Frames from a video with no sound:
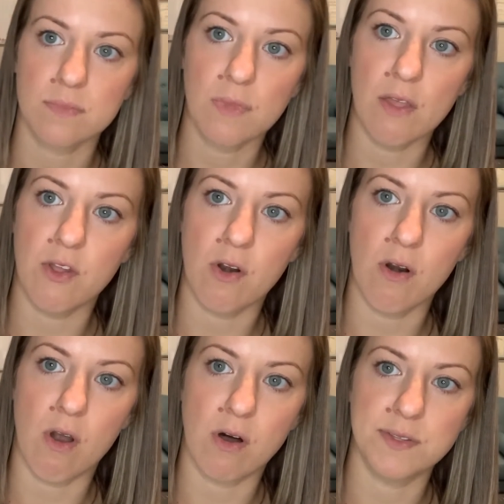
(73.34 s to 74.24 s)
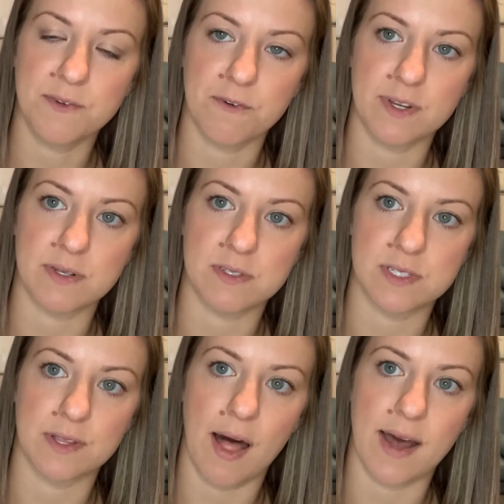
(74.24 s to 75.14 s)
there are all different
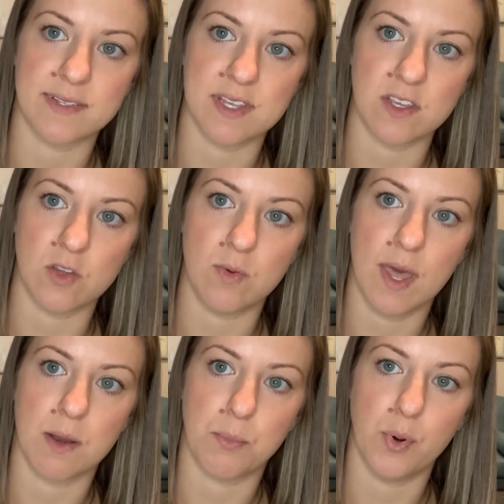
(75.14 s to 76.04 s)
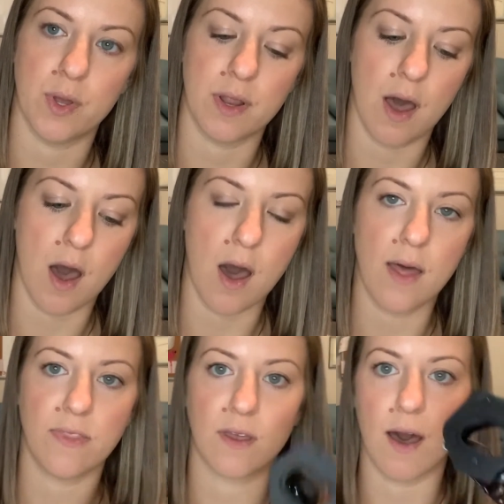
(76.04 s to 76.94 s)
slots that you can put
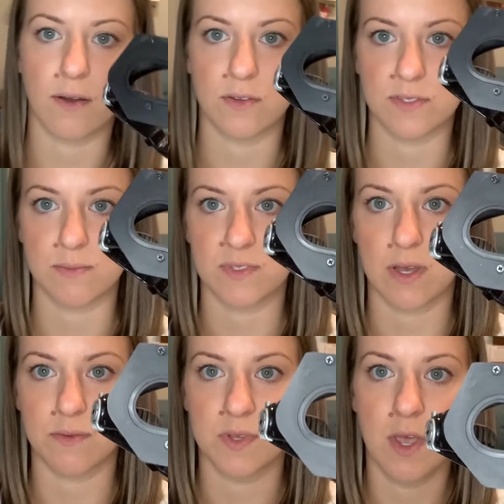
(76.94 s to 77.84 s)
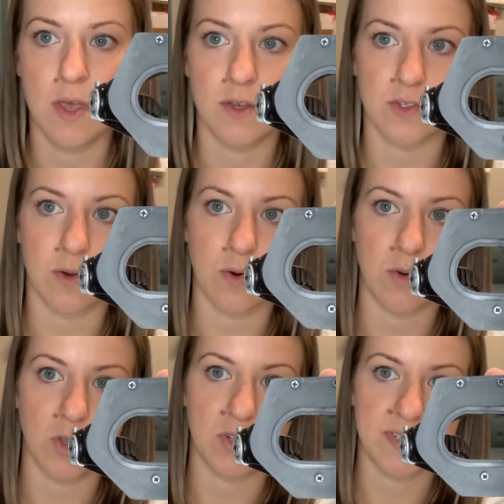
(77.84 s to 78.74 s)
on the goggles themselves. So
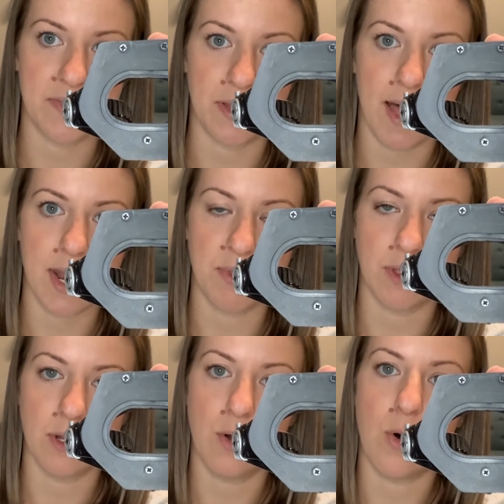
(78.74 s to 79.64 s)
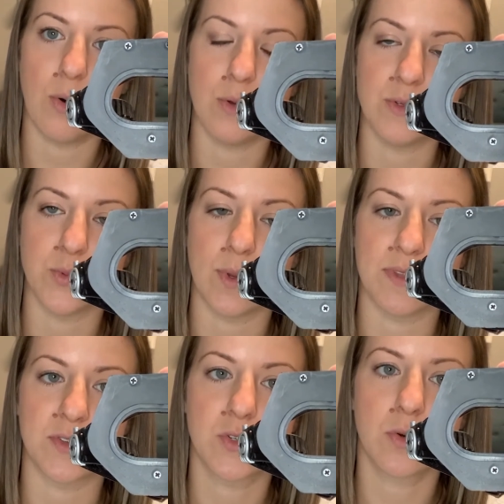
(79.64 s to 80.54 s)
you just have to line up the little holes with
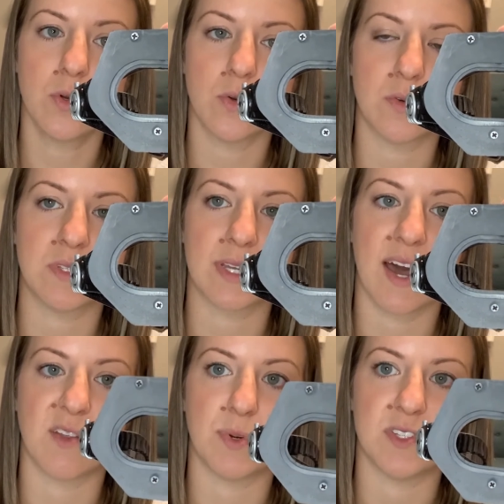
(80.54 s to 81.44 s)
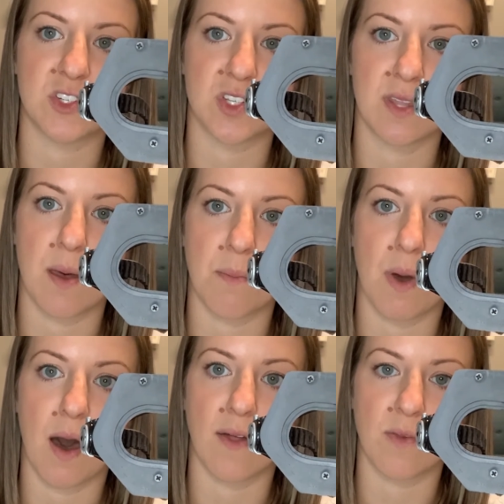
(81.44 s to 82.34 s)
the screws to kind of position them
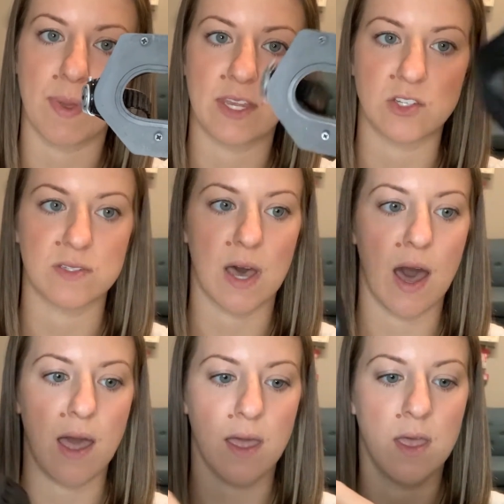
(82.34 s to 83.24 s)
on the patient's eye.